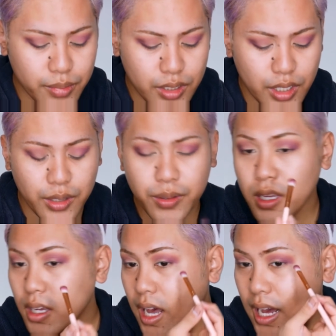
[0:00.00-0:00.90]
So
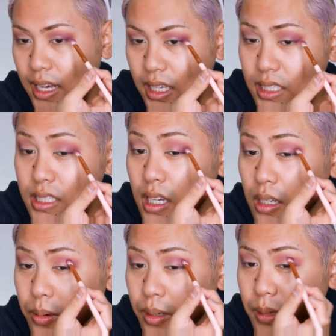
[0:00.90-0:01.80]
I
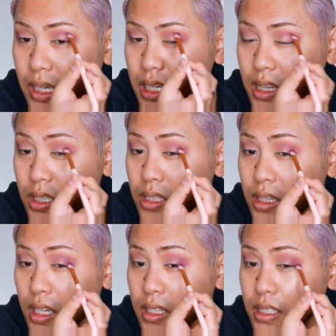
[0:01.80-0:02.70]
started pretty much, I think
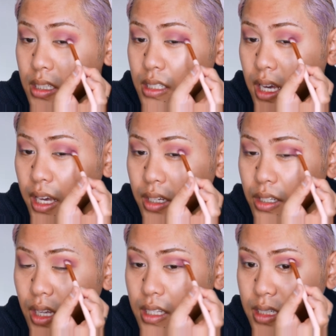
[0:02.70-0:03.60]
2010,
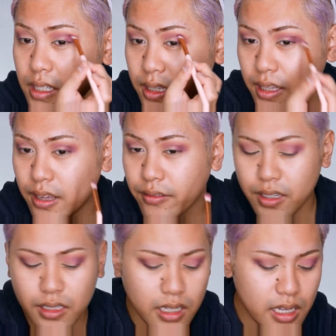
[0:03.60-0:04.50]
2011,